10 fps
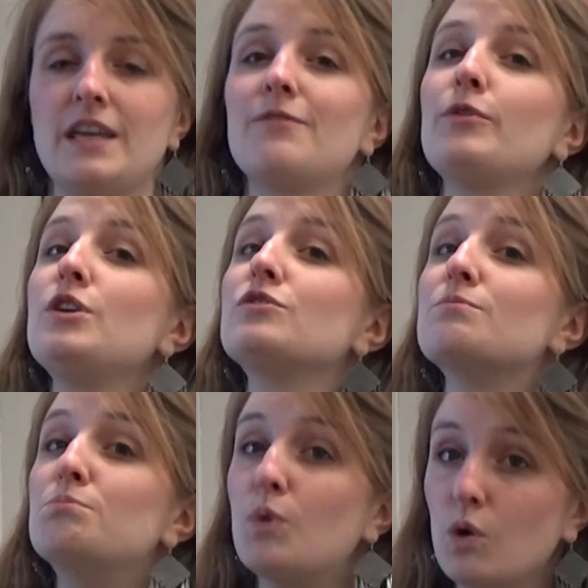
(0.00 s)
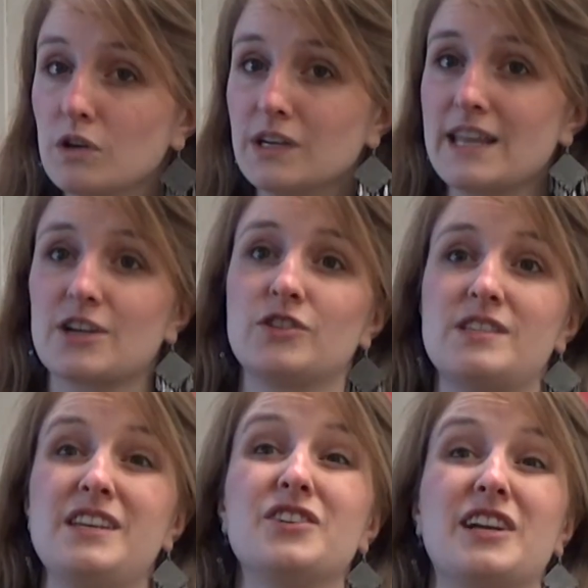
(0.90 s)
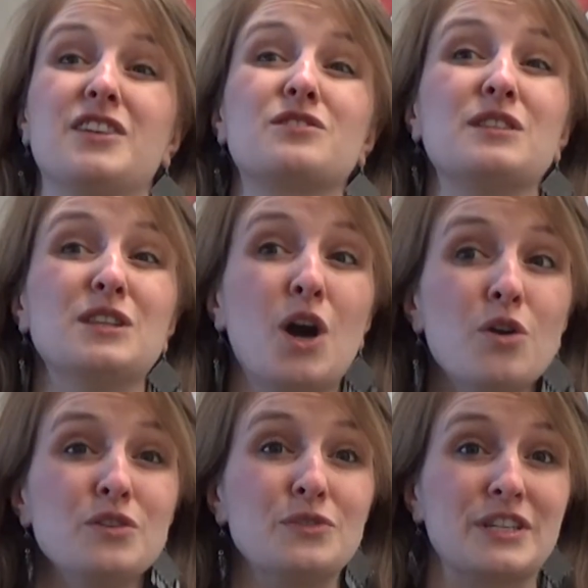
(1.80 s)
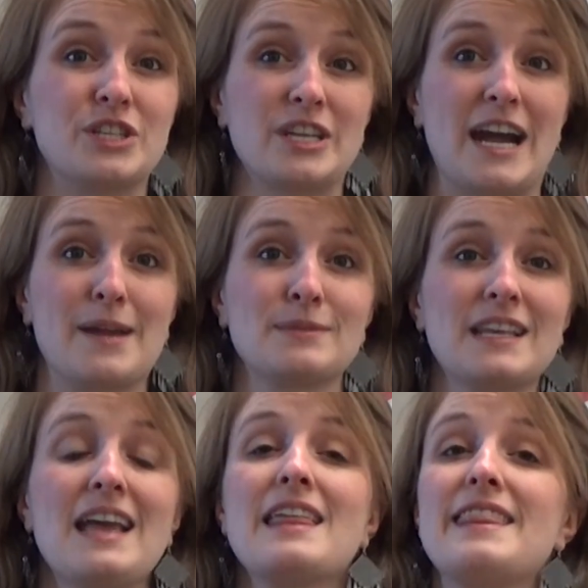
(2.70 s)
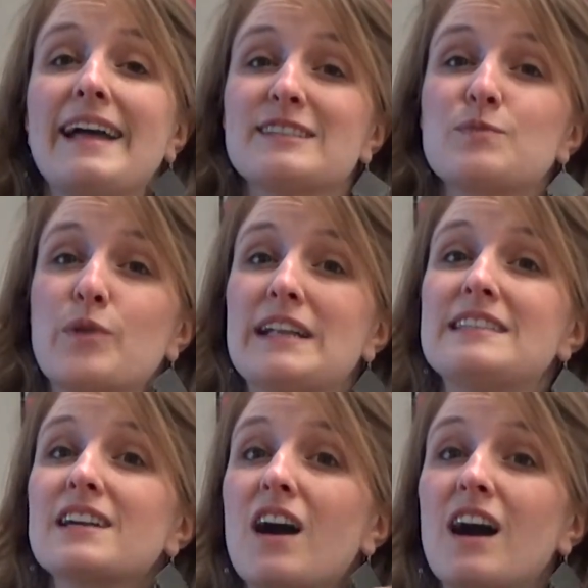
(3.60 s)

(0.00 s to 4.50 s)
If we use more electricity during those low usage times, that spreads the